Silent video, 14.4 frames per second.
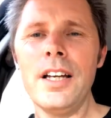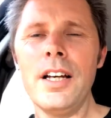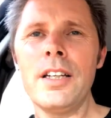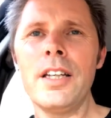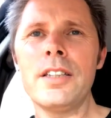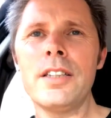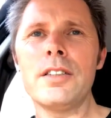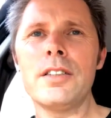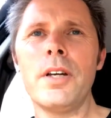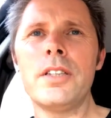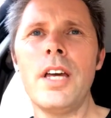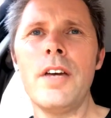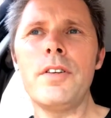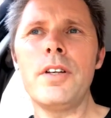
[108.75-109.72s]
I guess it's it's
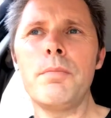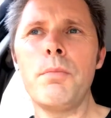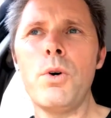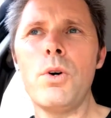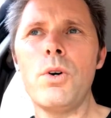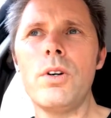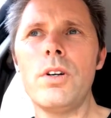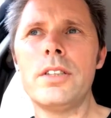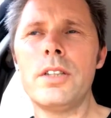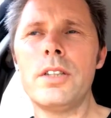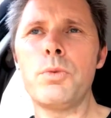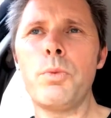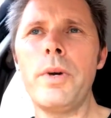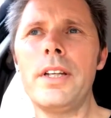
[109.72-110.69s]
having more. It's, it
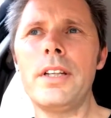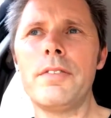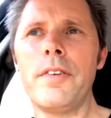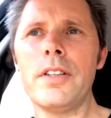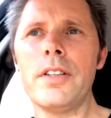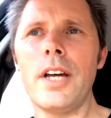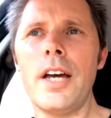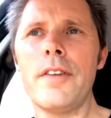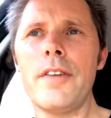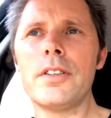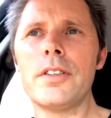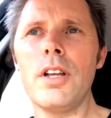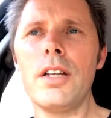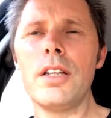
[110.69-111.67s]
weirdly feels like having
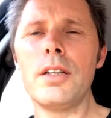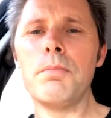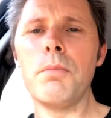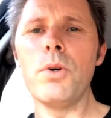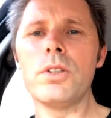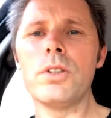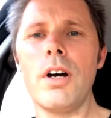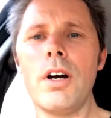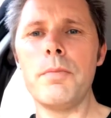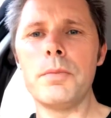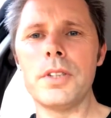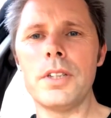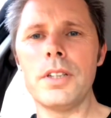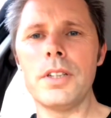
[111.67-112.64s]
slightly more time
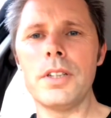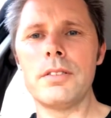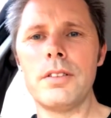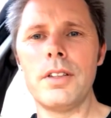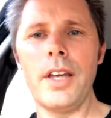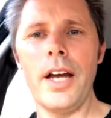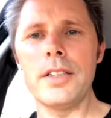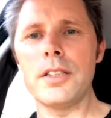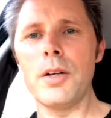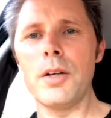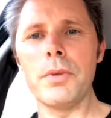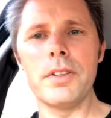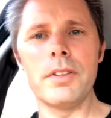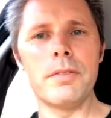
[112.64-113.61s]
to catch up
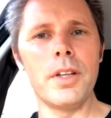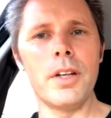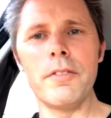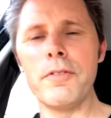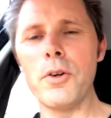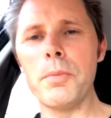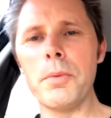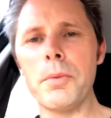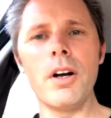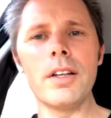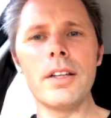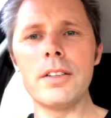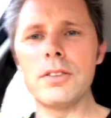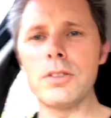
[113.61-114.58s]
with you know former
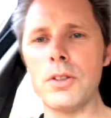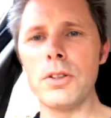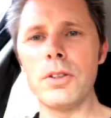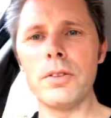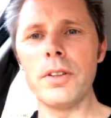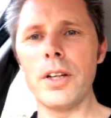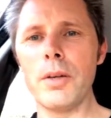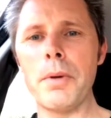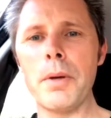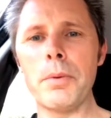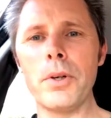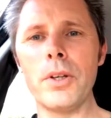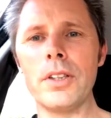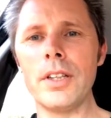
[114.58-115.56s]
colleagues or you know people
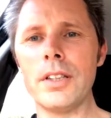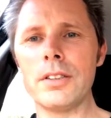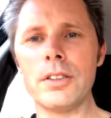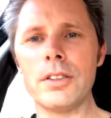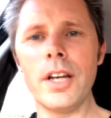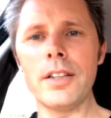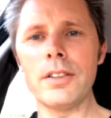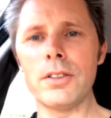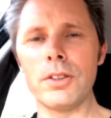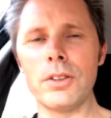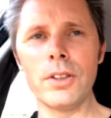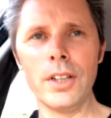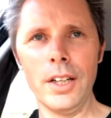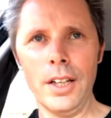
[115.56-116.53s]
who you needed to chat to.
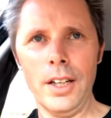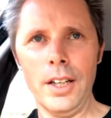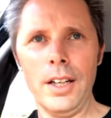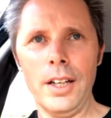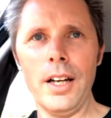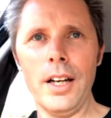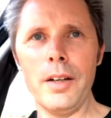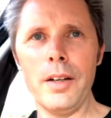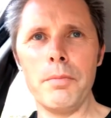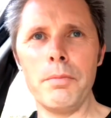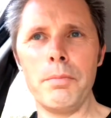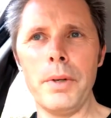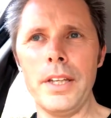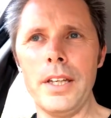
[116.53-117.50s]
Um, yeah.
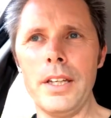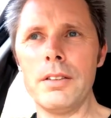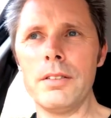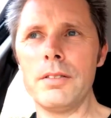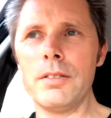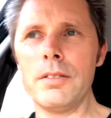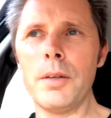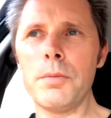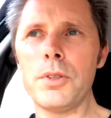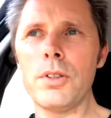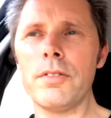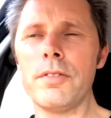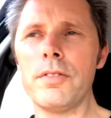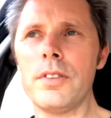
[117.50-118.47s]
But then some sort
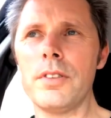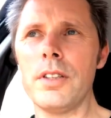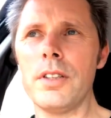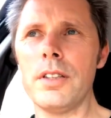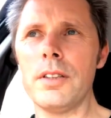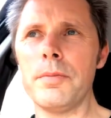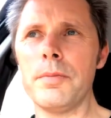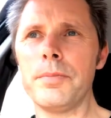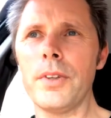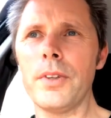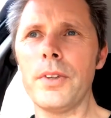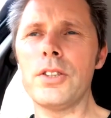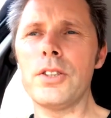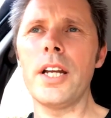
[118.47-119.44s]
of the I was
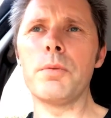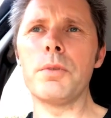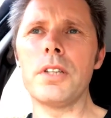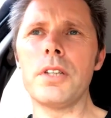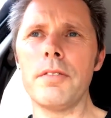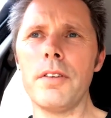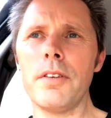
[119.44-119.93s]
chatting with a, a,